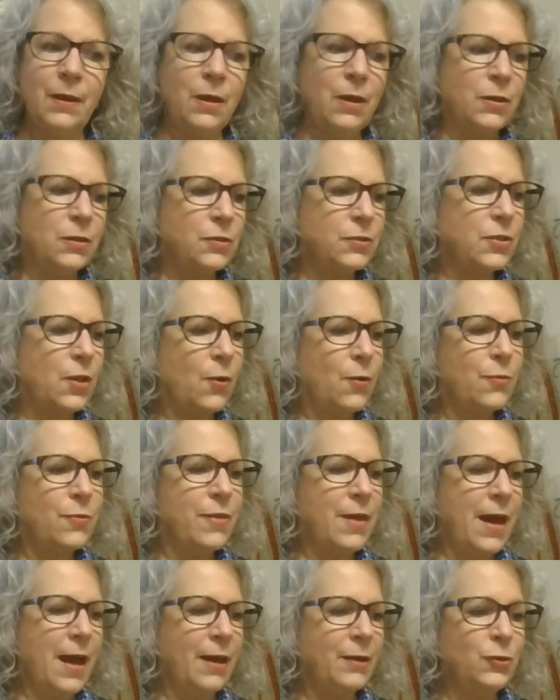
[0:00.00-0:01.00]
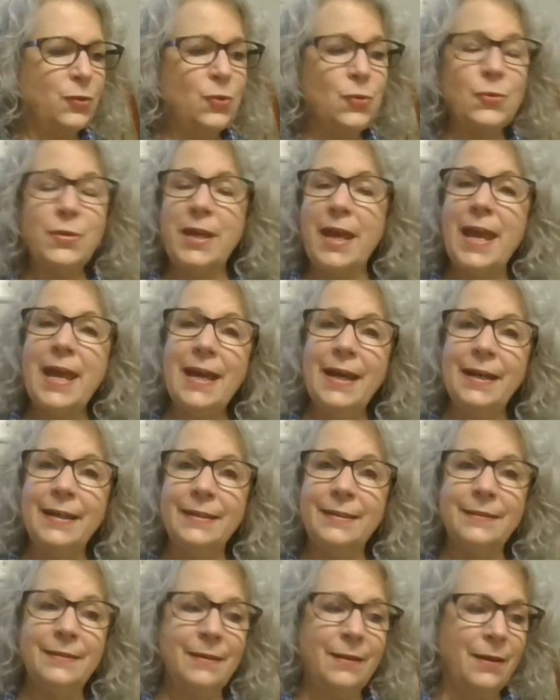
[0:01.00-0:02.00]
so that you
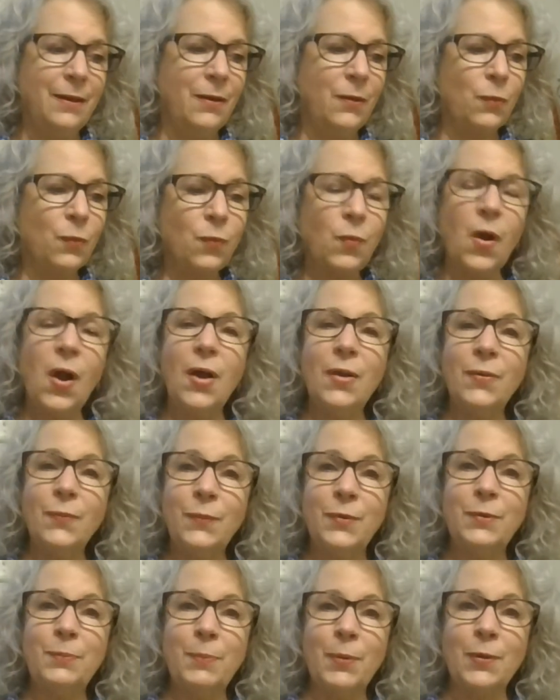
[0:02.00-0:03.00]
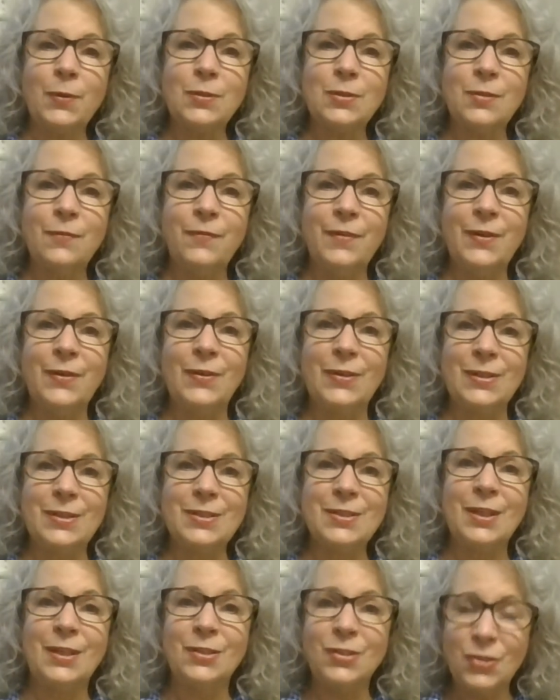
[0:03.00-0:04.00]
can run with
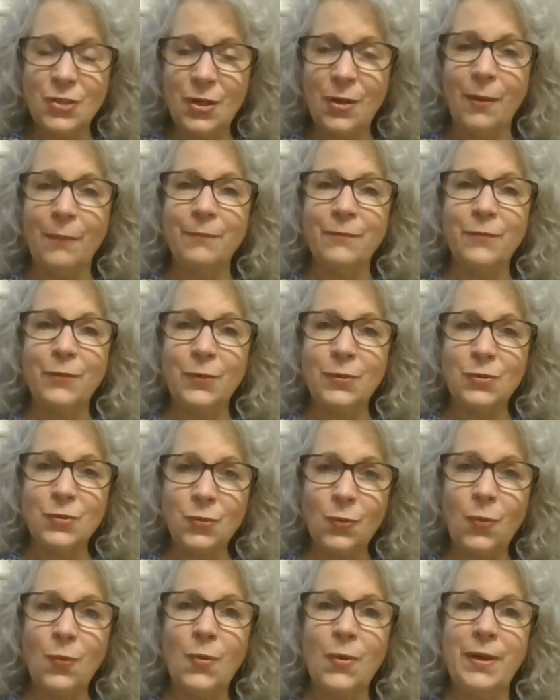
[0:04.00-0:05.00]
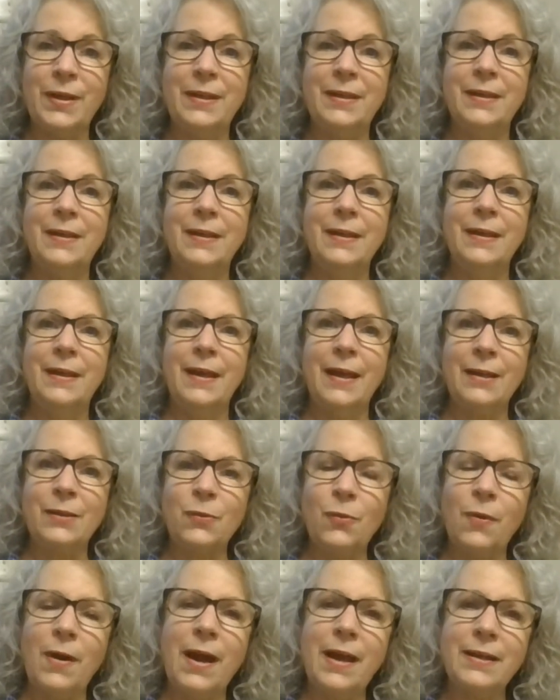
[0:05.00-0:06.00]
perseverance and jump for joy and
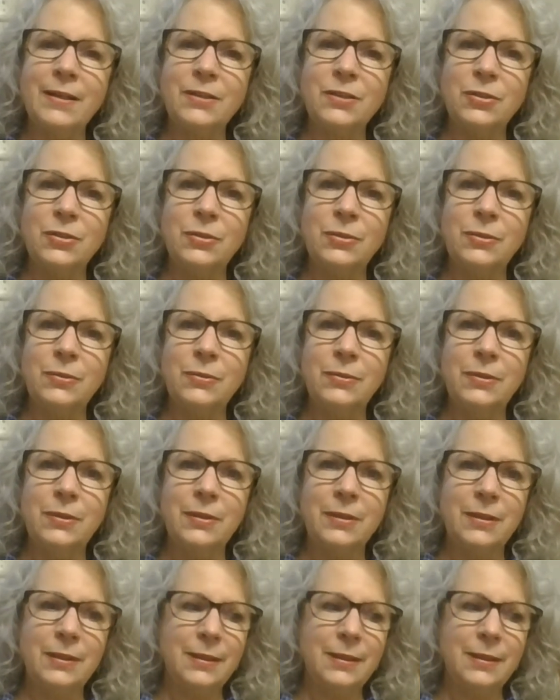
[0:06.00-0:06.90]
gratitude.